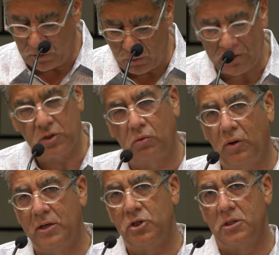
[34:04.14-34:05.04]
the
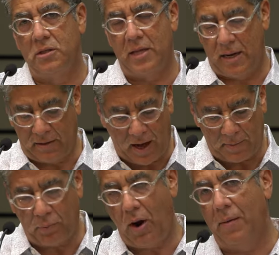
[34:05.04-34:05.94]
restoration that
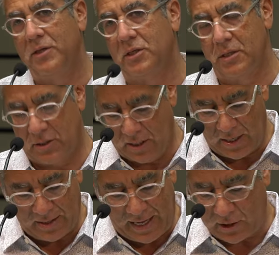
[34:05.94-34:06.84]
God promises,
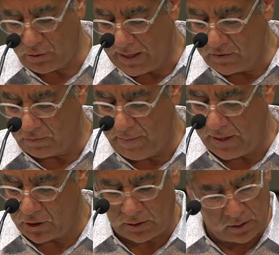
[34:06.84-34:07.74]
that
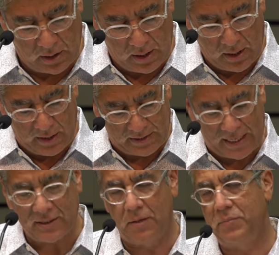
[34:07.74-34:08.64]
transformation, is
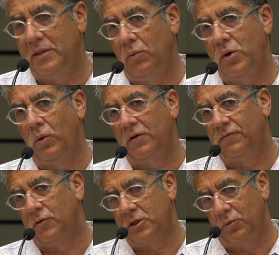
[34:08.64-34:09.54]
not something that we wait
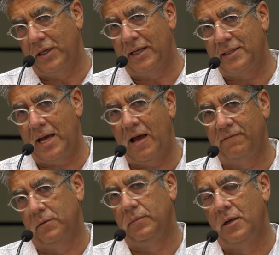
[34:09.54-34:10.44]
for till we get to
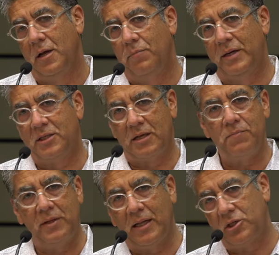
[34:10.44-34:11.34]
heaven, but it's
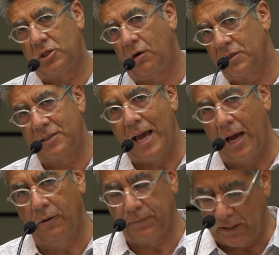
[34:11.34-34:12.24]
something that starts
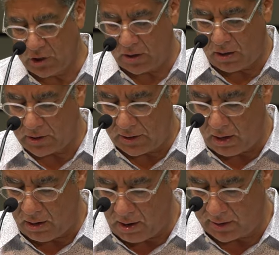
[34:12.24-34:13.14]
now, that starts in
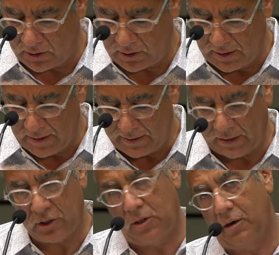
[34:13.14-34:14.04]
our hearts,
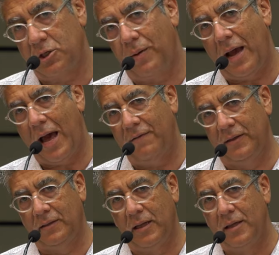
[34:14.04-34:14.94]
that starts by
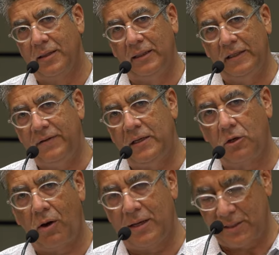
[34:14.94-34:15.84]
having the living
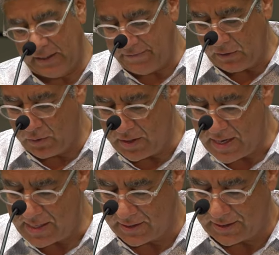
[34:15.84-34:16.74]
Christ living
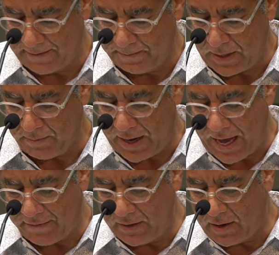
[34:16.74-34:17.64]
within us, by
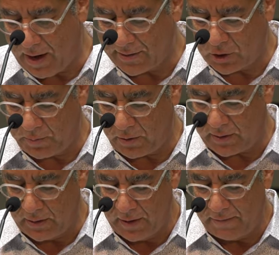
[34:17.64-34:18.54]
having God's
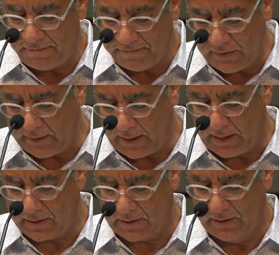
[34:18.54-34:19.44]
Spirit filling
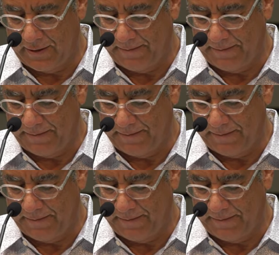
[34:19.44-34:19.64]
us,